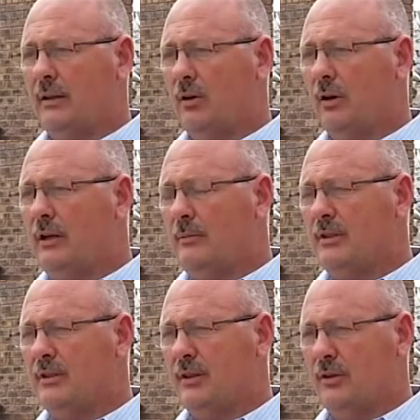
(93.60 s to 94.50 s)
There are
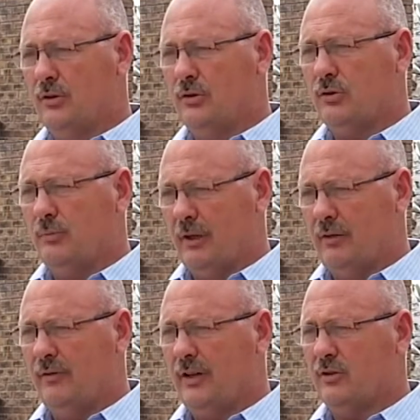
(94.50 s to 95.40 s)
elements that are used to
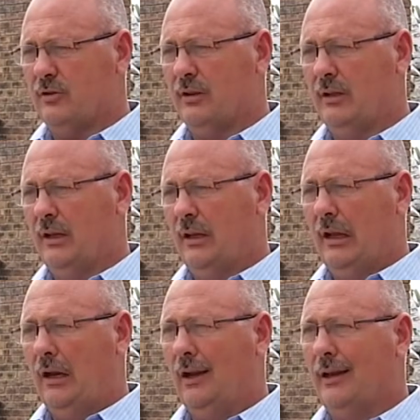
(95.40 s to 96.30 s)
manufacture it,
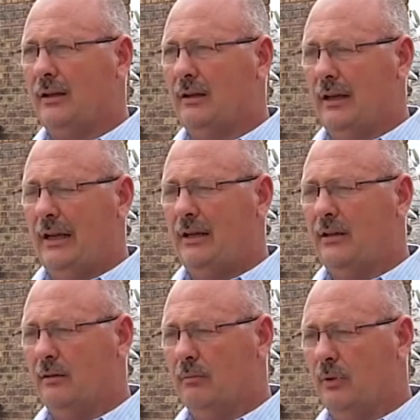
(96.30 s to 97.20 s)
like lead,
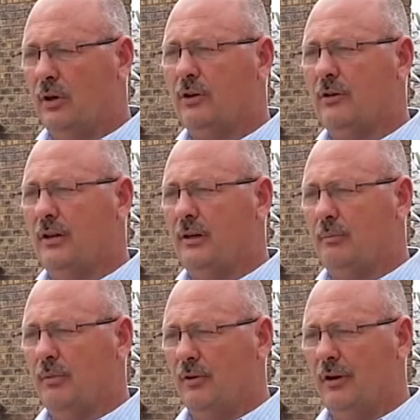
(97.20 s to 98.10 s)
mercury,
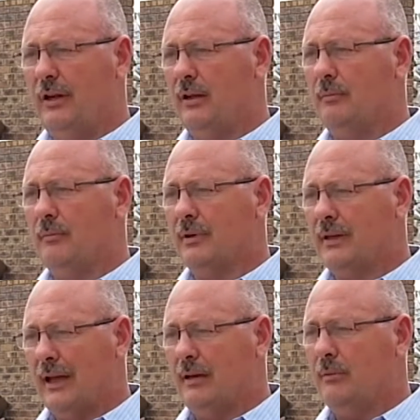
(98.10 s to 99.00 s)
beryllium,
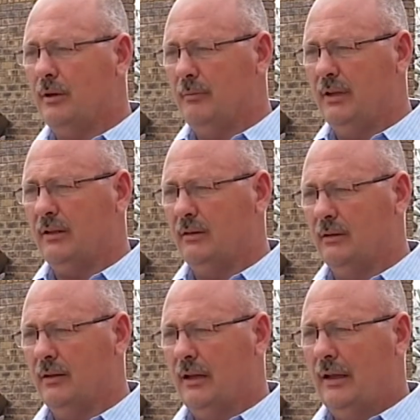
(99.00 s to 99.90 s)
cadmium,
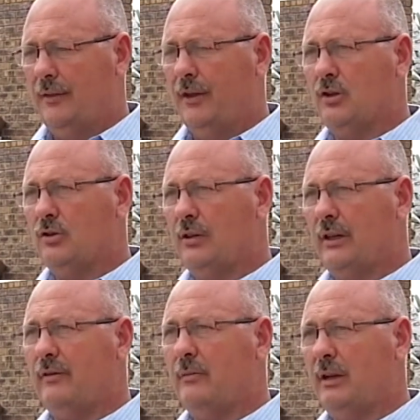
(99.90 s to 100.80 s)
nickel. Those are
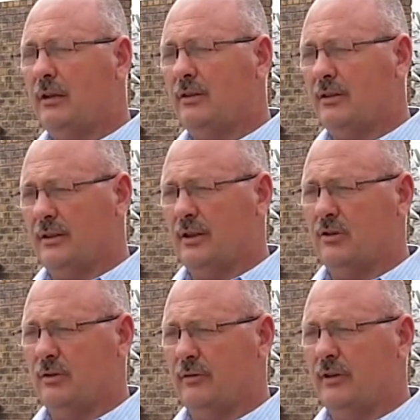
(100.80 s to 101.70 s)
heavy metals and
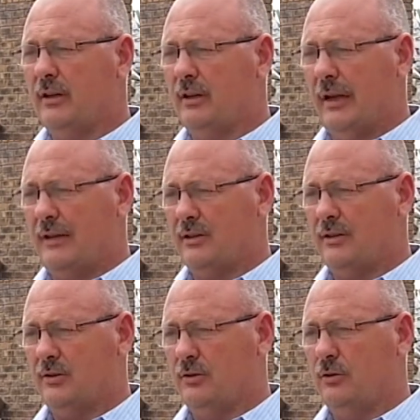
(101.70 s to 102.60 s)
those are very
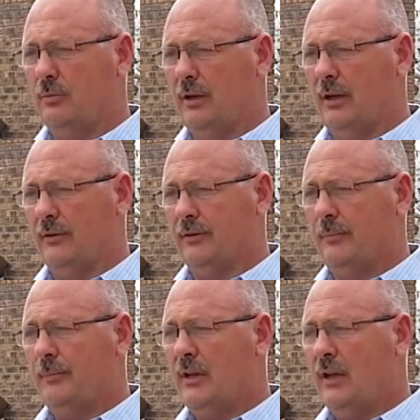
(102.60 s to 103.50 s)
hazardous to human health.
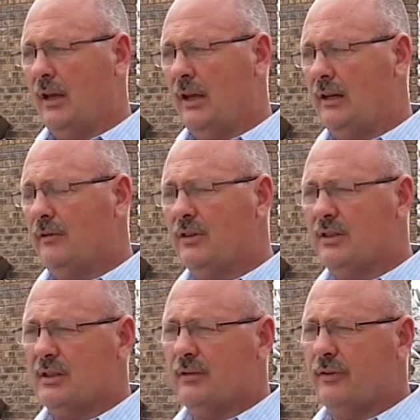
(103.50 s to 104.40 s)
And if
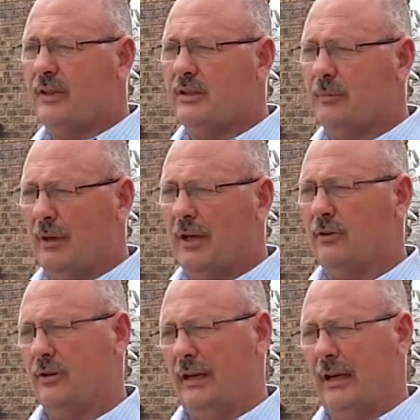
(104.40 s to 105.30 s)
this stuff ends up lying
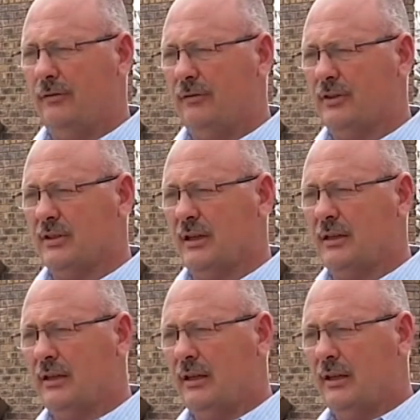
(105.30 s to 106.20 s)
on a landfill
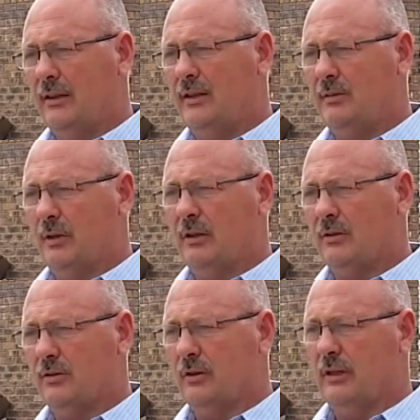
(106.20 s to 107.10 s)
site, these
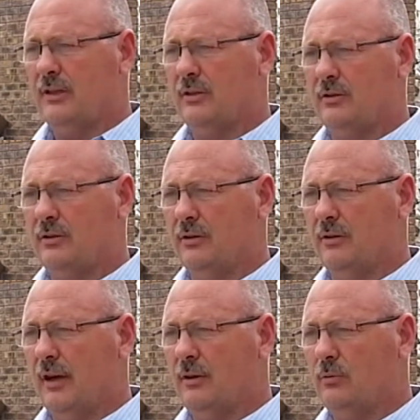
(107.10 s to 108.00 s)
metals could leach into the
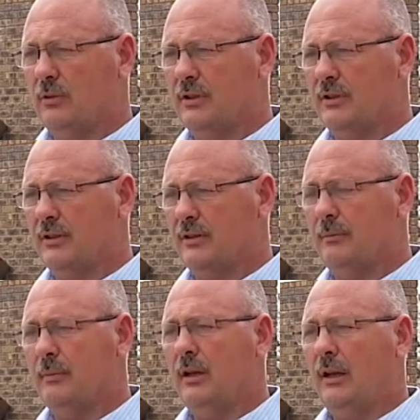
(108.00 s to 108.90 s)
groundwater
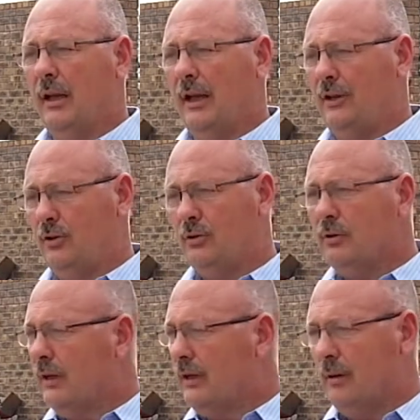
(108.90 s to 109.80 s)
system and you
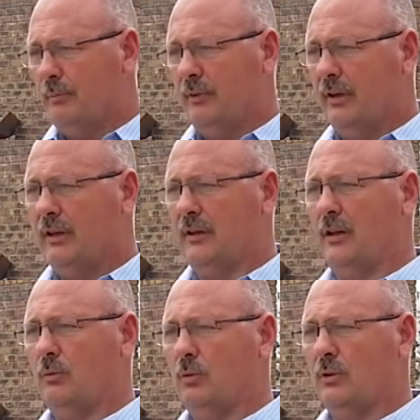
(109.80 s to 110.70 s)
could end up drinking
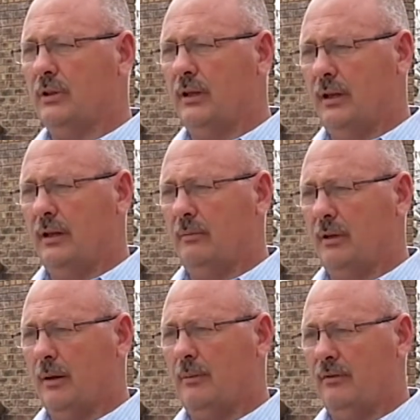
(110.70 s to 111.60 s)
that water and
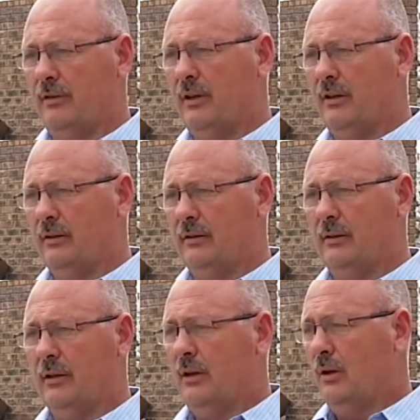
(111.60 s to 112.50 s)
becoming very ill.